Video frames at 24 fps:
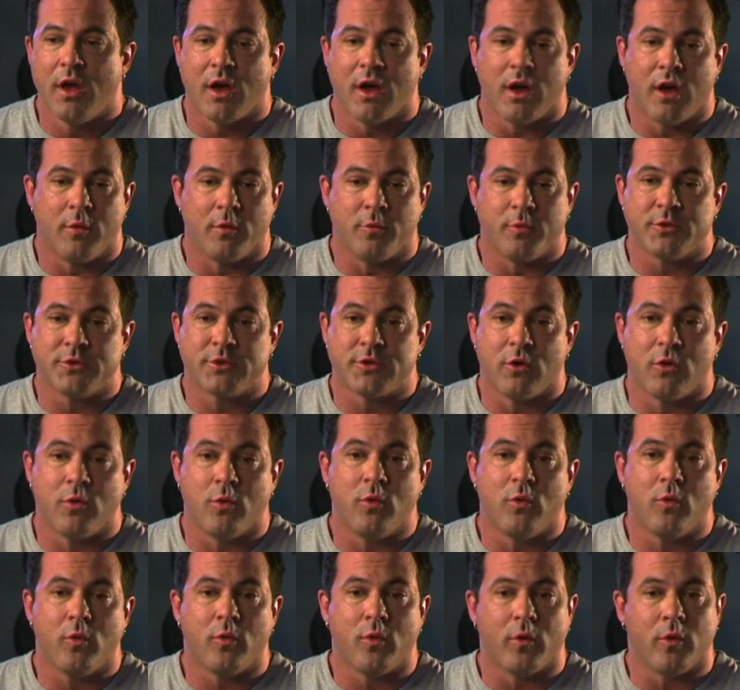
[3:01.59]
Um,
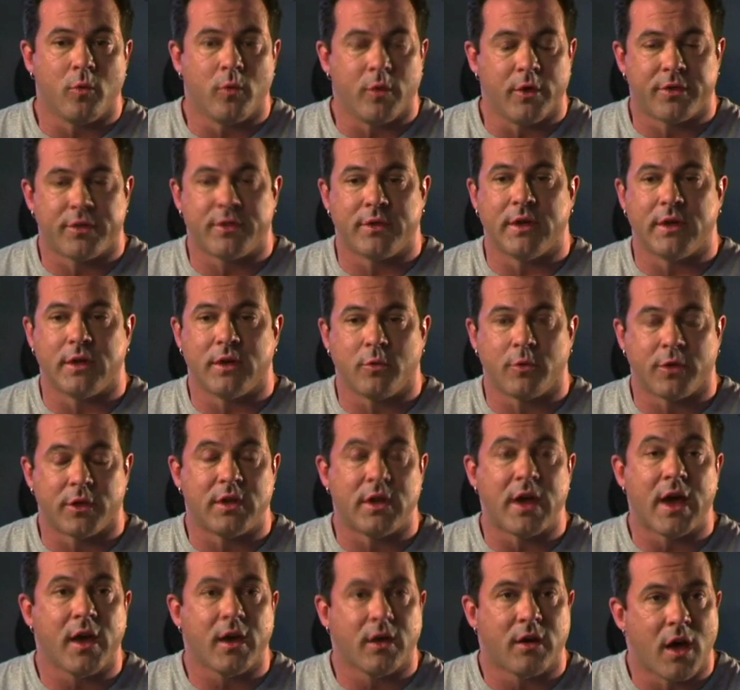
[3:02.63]
so, with, uh, with a
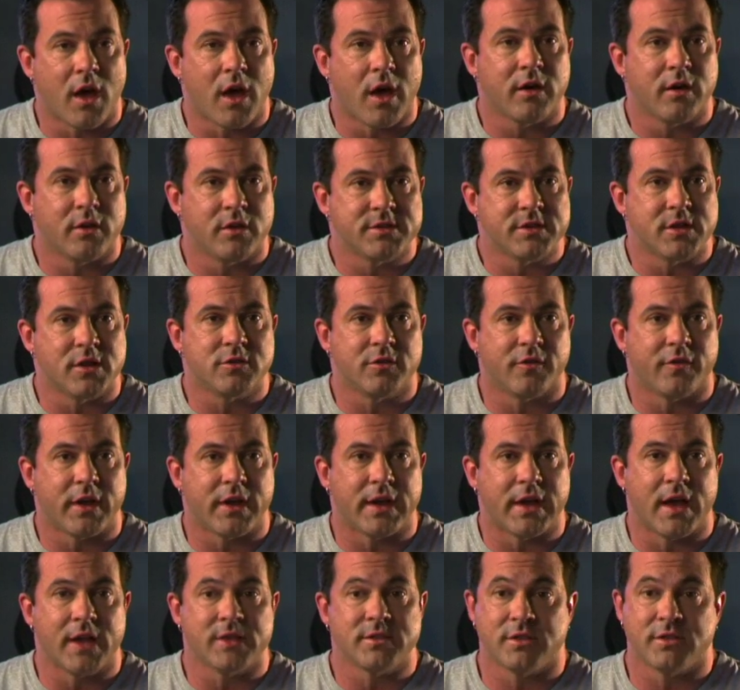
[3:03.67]
diet high in essential
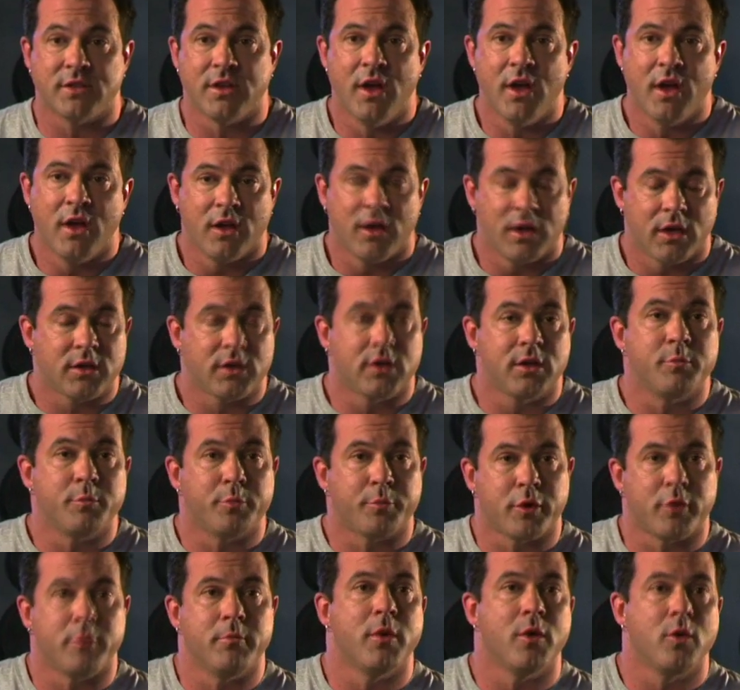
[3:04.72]
fatty acids, it can
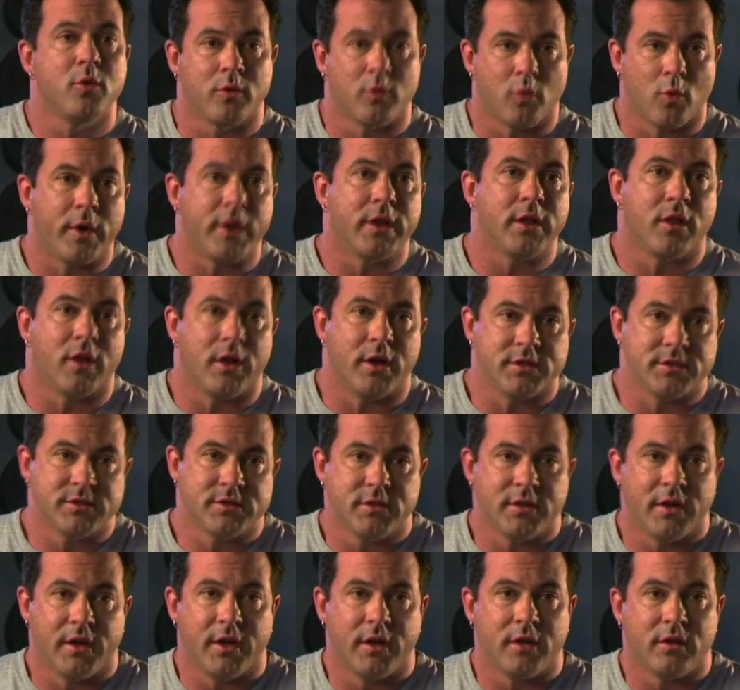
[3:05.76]
promote weight loss
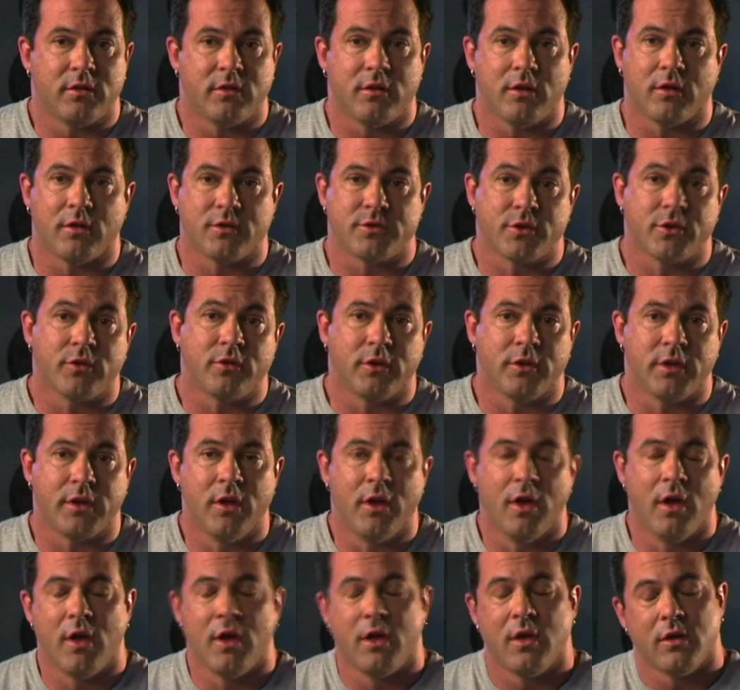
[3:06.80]
and uh, certainly
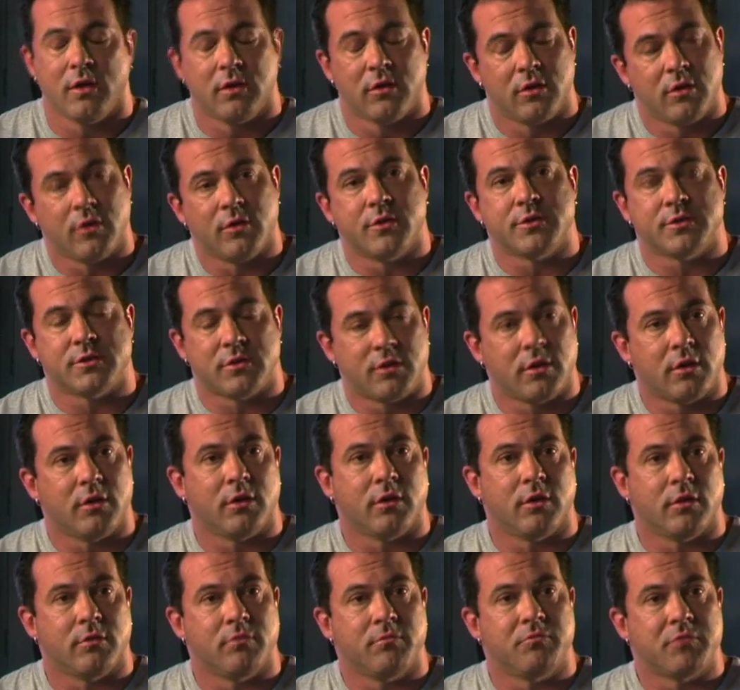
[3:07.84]
you know, there's,
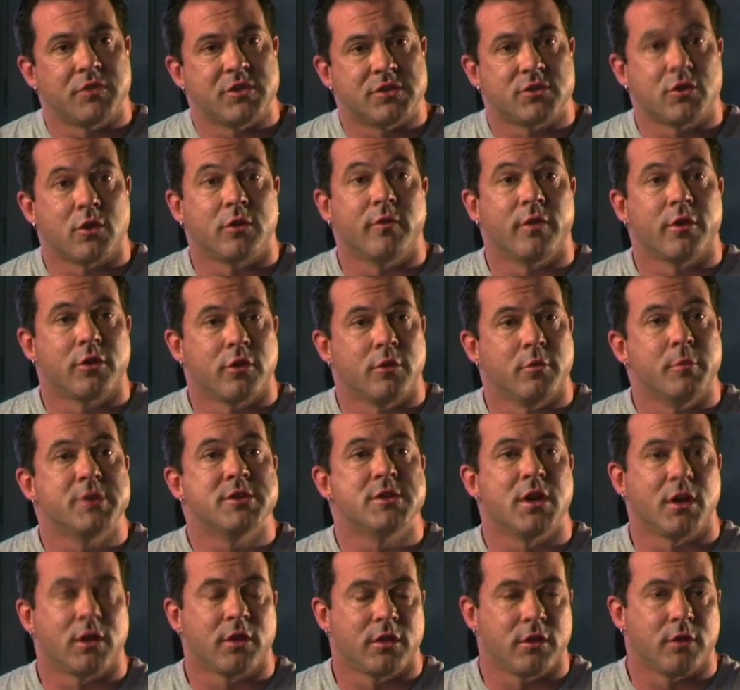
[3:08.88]
the, there's sort of a
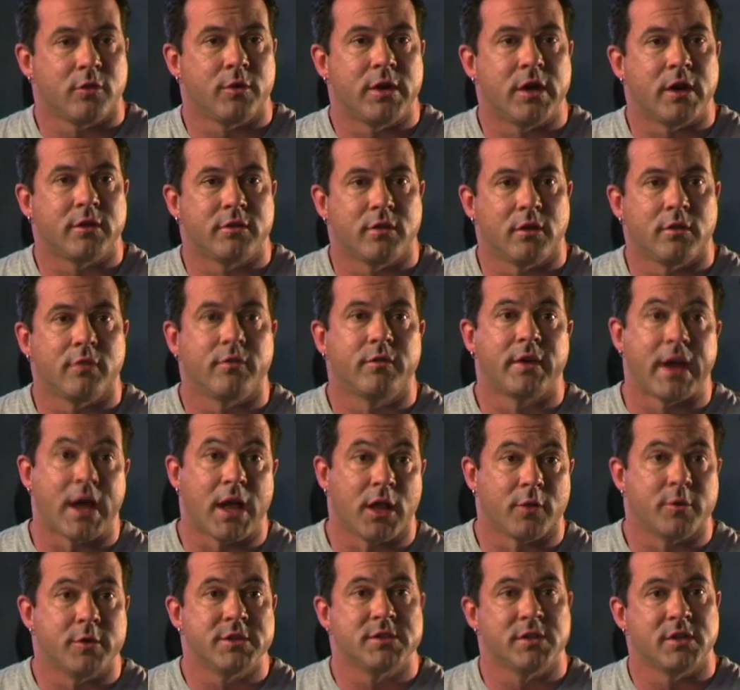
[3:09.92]
thermogenic theory out there of
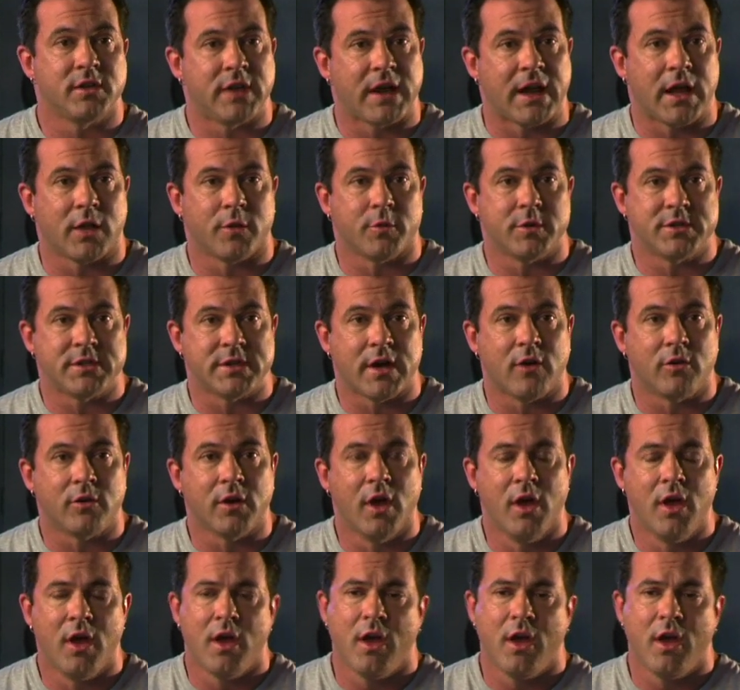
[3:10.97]
calories in, calories out.